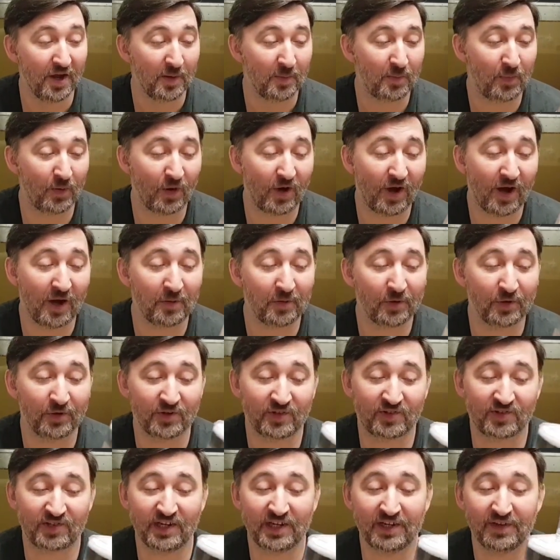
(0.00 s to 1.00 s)
but I'm going to
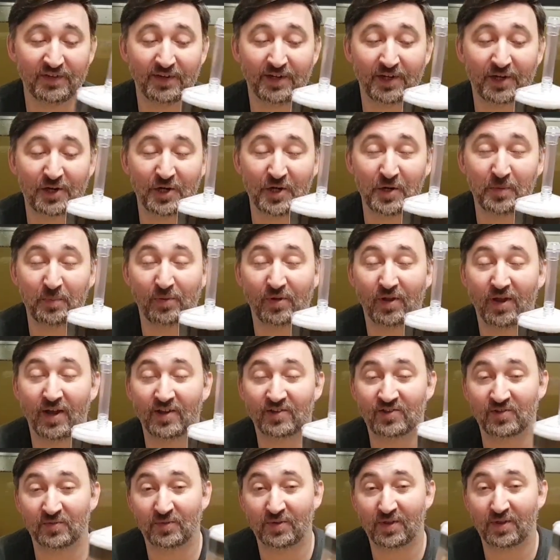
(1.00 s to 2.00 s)
see if I can apply
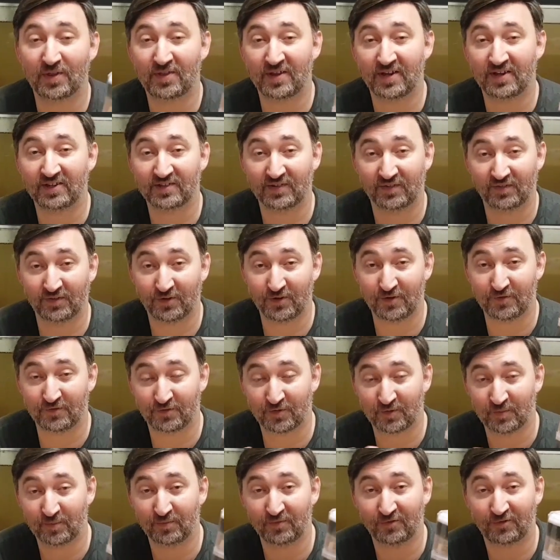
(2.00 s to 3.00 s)
some of the things I've learned
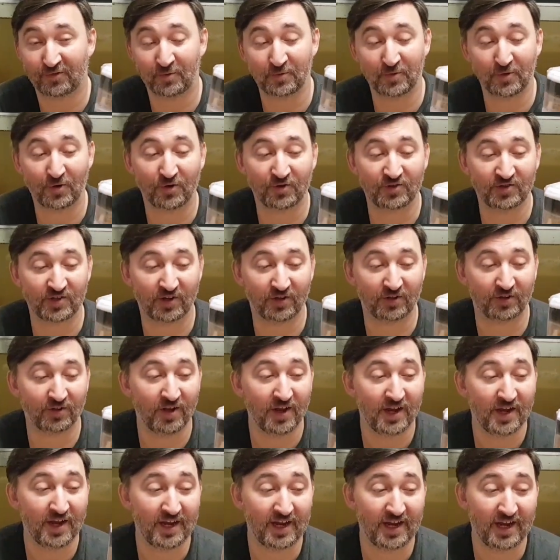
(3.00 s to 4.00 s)
from your channel
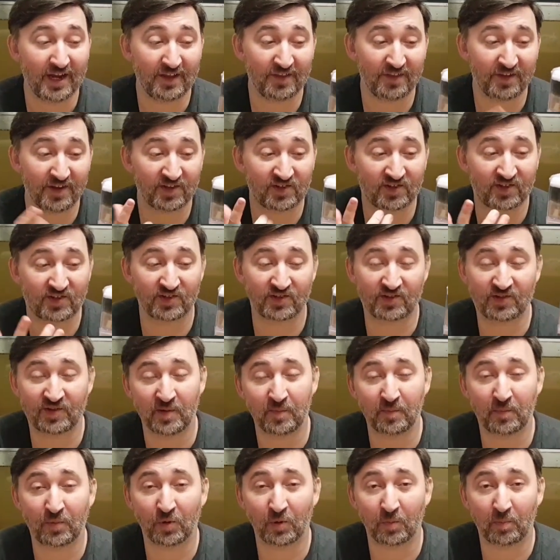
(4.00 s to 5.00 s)
in this
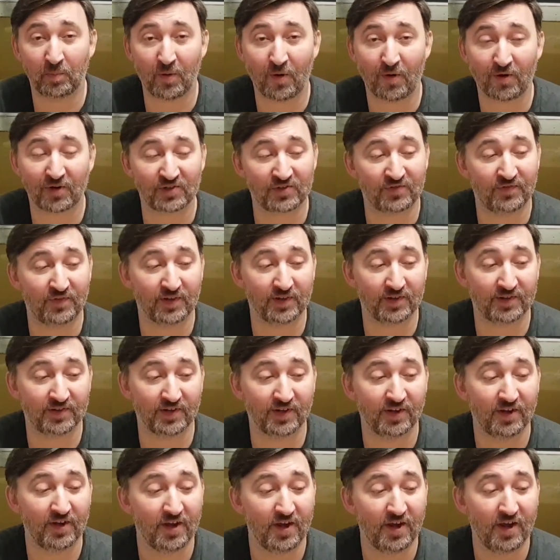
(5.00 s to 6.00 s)
simple box
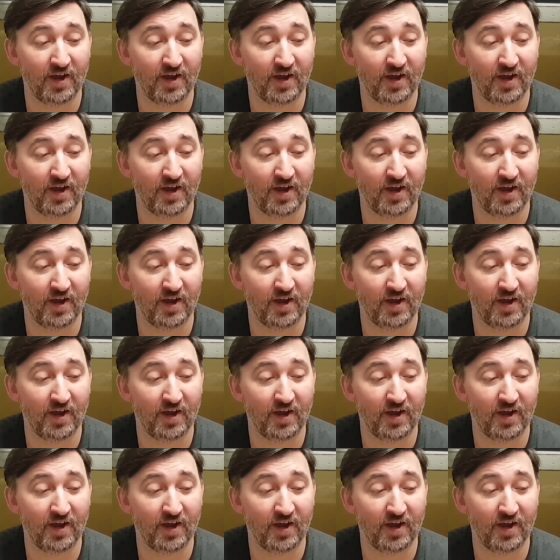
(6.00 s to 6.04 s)
filter,